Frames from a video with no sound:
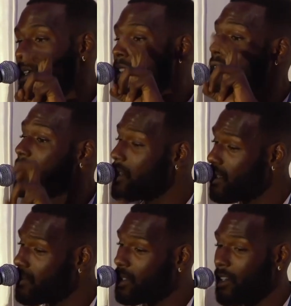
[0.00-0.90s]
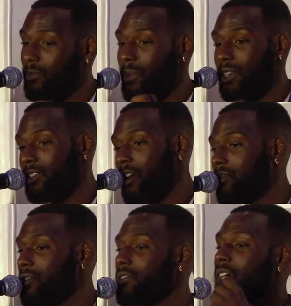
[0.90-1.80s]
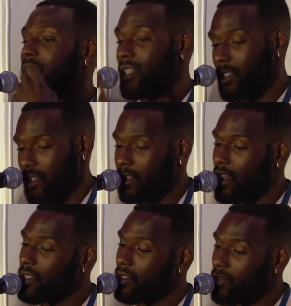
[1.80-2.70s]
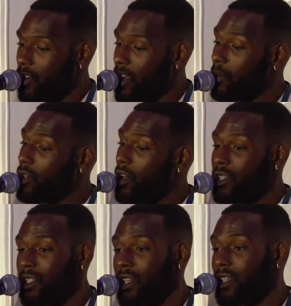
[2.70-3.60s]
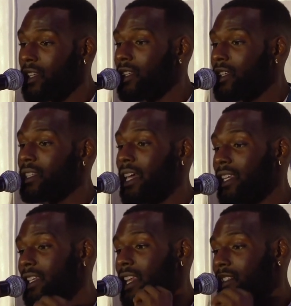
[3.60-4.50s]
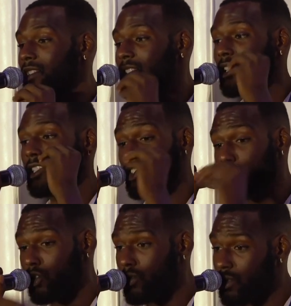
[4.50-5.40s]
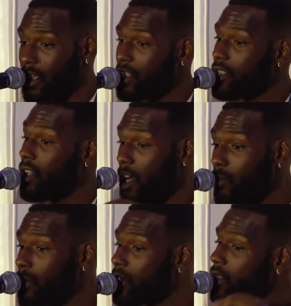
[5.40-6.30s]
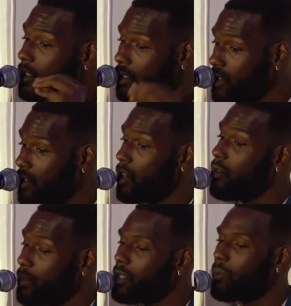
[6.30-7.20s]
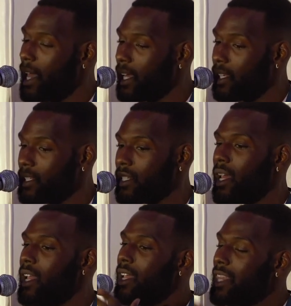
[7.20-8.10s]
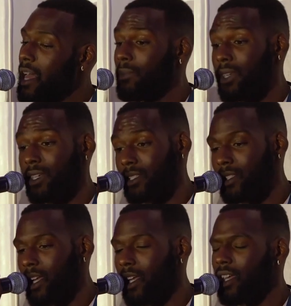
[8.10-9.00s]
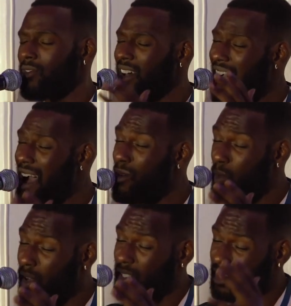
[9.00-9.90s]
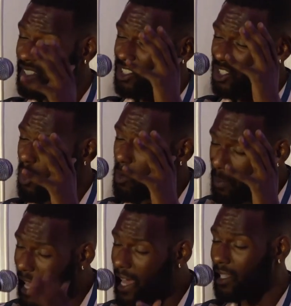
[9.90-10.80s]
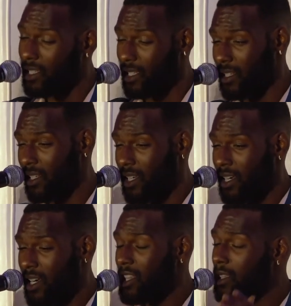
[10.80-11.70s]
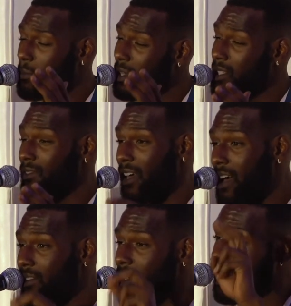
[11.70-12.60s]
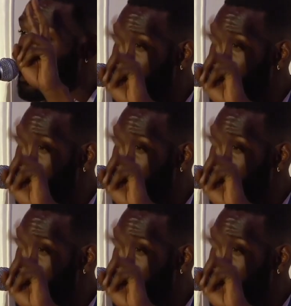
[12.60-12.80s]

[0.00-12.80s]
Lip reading: will consider themselves based off of success and fame and all these identities I didn't necessarily choose. That just come with the, you know, with the package. That being said, if I want so badly, in the midst of having